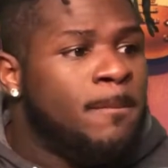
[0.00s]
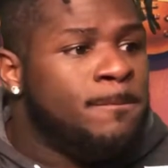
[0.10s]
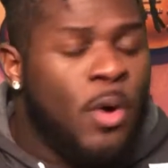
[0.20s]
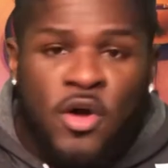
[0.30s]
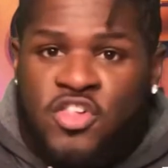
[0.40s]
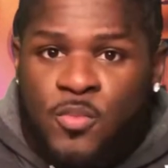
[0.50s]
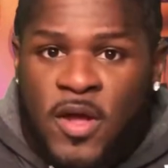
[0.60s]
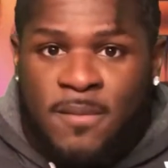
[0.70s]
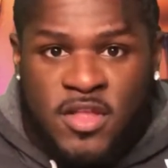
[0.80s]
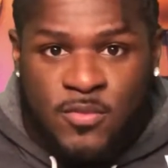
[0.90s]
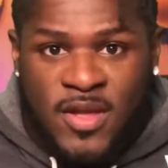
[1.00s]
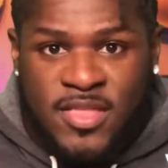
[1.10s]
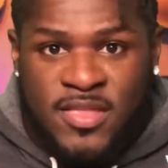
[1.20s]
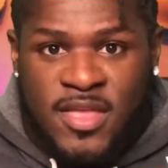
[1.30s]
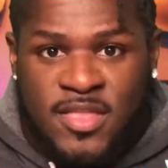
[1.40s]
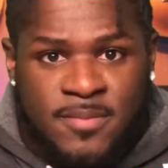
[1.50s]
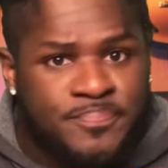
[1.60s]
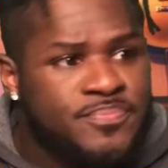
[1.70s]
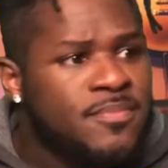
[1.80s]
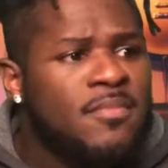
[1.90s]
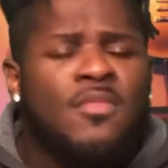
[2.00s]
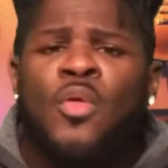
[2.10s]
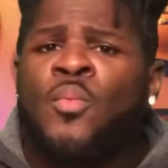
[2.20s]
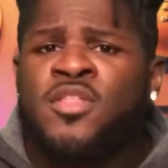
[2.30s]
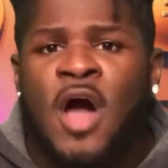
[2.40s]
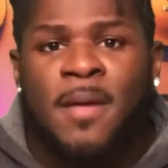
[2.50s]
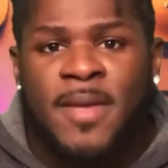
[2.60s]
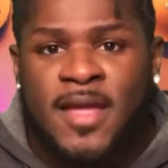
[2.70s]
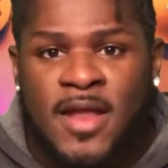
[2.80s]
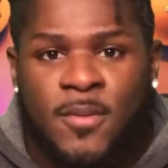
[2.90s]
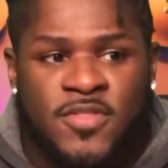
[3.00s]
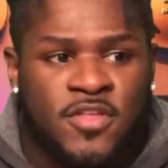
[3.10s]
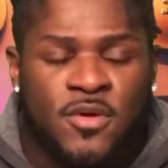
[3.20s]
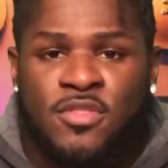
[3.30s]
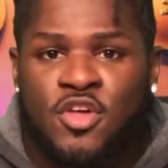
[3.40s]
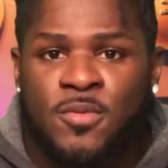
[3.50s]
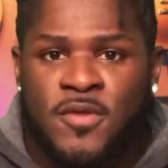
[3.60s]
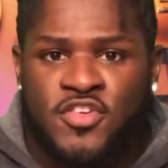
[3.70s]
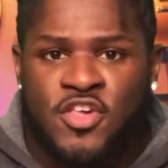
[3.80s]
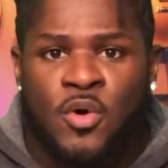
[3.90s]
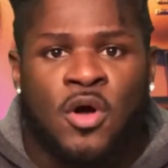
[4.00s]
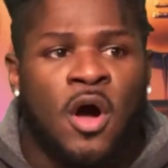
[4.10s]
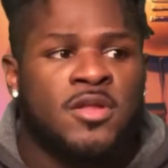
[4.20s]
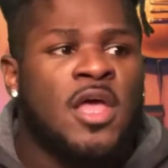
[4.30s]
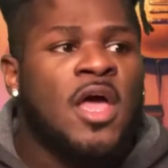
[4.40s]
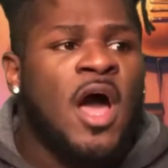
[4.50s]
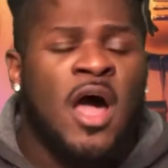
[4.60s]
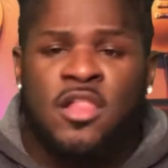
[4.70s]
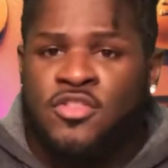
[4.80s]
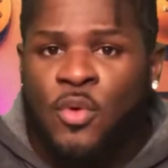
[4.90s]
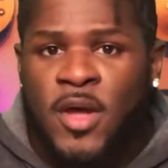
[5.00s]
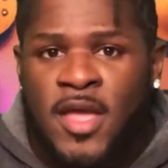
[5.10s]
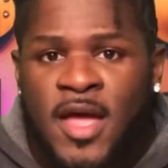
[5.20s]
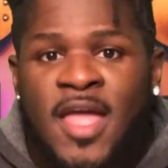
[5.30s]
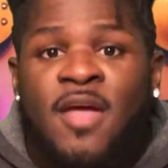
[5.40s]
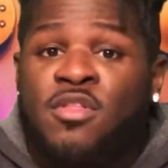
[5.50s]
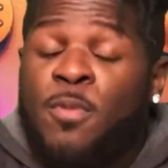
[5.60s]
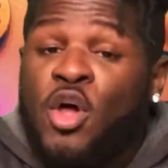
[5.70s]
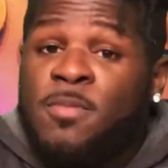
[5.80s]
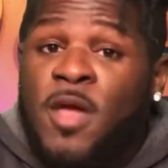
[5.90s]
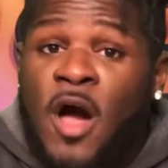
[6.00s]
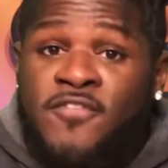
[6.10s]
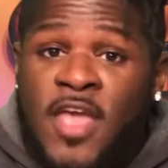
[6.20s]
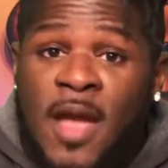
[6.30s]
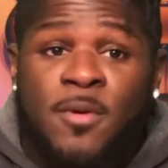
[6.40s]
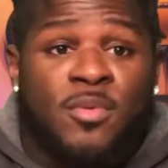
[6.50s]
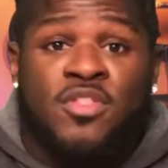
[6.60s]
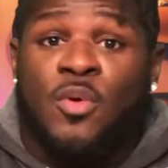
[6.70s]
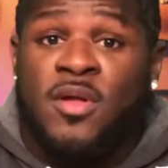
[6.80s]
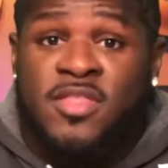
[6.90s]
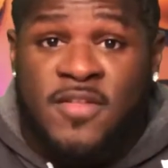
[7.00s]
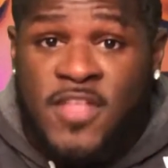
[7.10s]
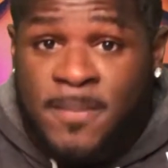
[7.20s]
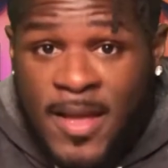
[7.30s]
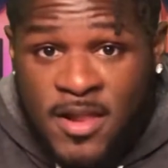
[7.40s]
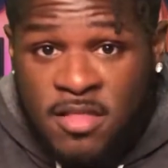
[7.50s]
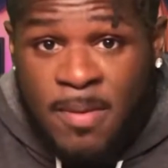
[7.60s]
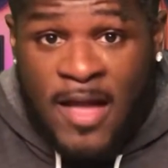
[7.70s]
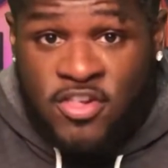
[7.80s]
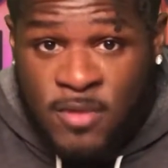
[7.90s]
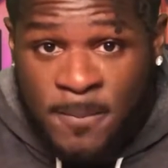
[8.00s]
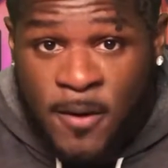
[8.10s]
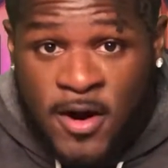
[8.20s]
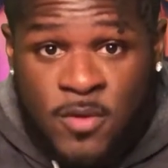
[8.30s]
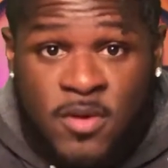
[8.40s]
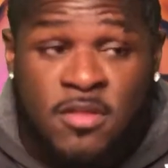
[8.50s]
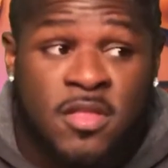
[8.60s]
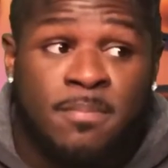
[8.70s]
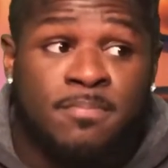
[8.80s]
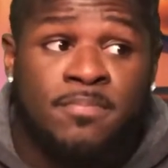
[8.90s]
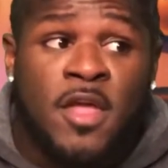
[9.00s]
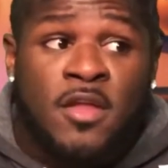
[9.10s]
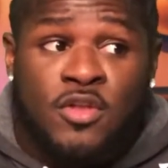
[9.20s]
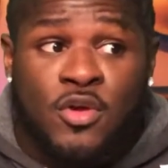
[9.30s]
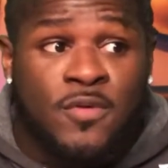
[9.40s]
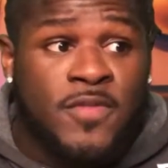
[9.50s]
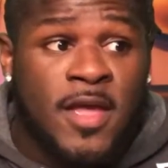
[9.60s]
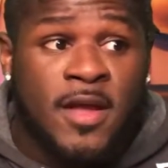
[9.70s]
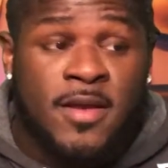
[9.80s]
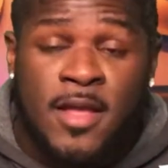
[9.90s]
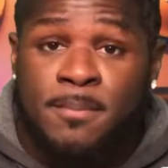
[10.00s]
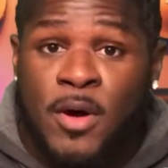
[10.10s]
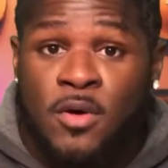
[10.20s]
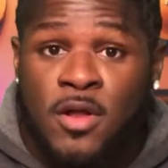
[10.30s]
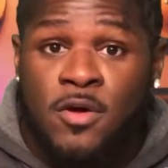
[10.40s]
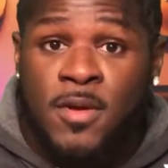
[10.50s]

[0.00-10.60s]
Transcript: Portia Williams in the recent season was caught making out with a YouTuber on the show called LaToya. Was supposed to be off camera, was doing Cynthia Bailey's bachelorette party with some dude there named Bolo